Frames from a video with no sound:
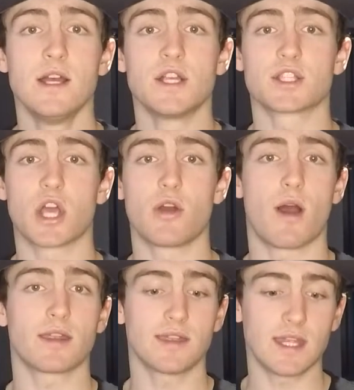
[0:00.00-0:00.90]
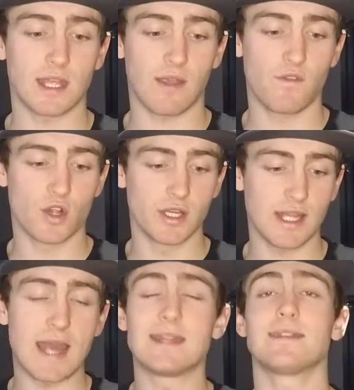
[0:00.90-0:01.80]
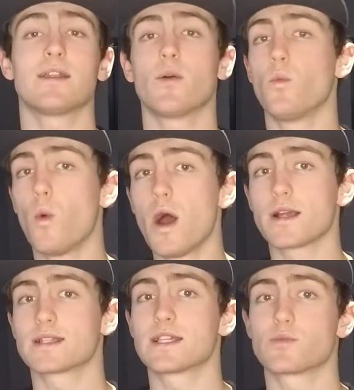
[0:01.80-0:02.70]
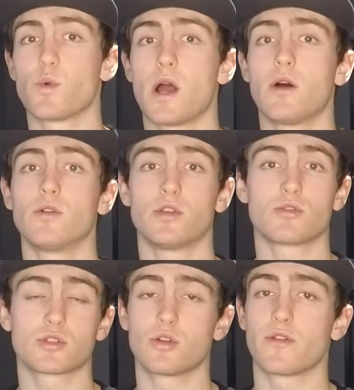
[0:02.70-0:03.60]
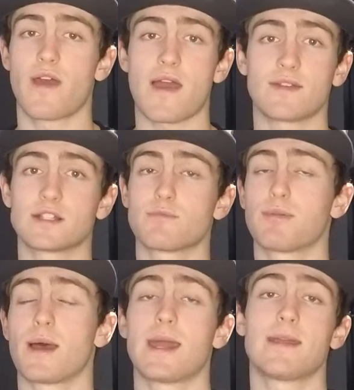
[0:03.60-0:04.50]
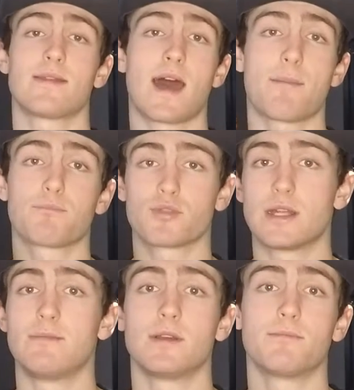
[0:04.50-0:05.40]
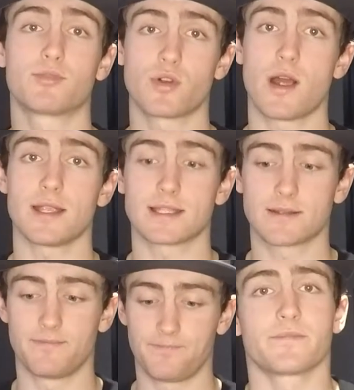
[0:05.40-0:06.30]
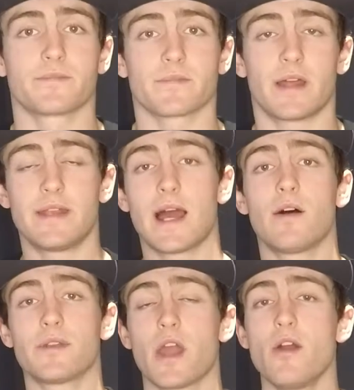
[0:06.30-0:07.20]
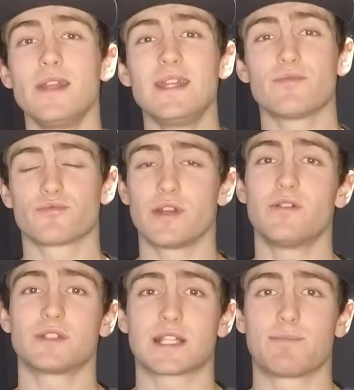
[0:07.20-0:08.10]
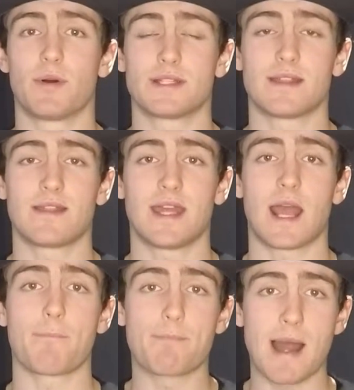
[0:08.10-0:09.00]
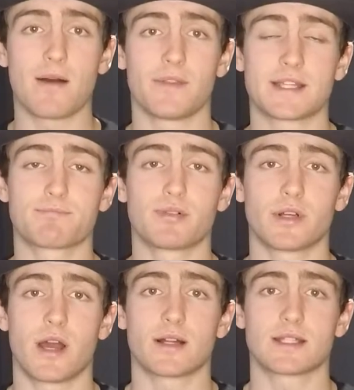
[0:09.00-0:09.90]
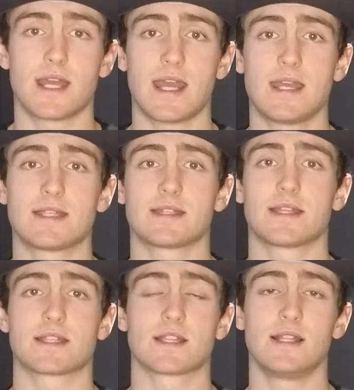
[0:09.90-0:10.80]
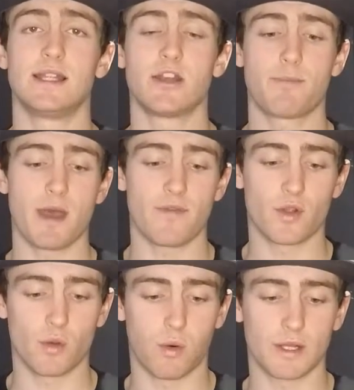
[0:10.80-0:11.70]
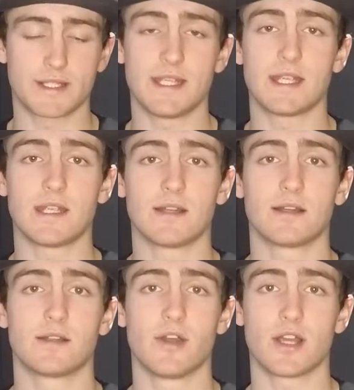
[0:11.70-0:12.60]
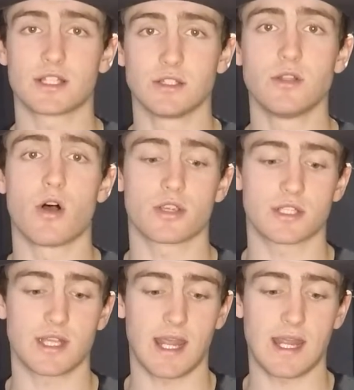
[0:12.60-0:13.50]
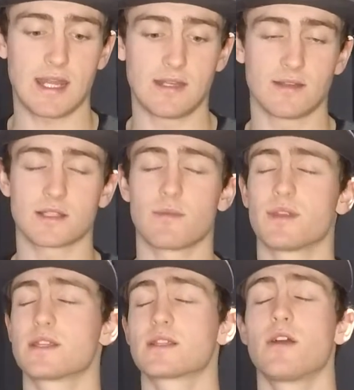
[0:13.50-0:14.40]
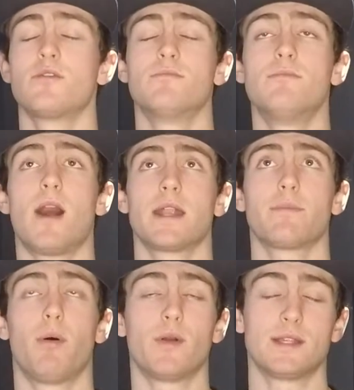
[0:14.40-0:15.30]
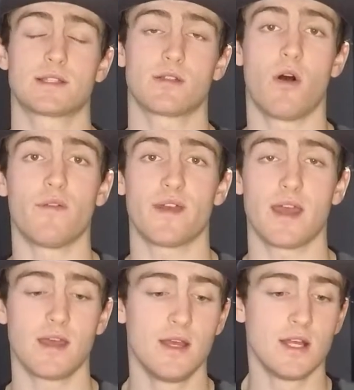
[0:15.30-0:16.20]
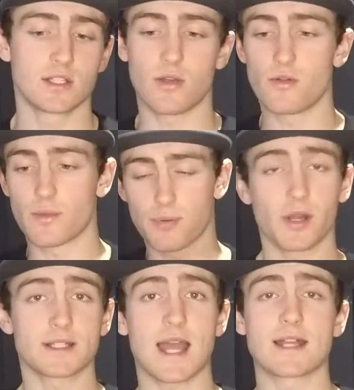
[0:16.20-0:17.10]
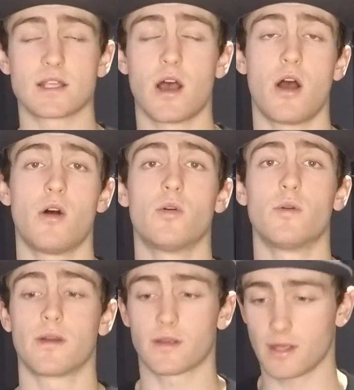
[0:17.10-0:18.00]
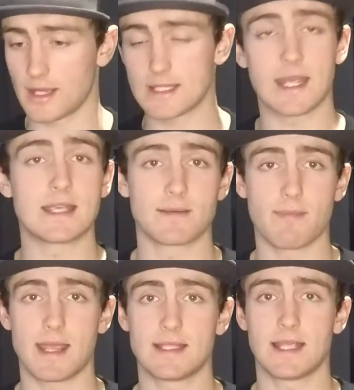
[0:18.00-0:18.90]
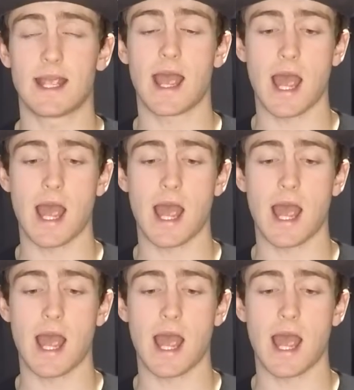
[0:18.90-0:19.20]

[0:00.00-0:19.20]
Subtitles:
So I think if you're going to get anything that works this well, you're sort of having to pay that premium price. Now, the only real disappointing thing about this product is there's a little bit of quality that is lost in some of the so minor points of it. So the product as a whole is amazing.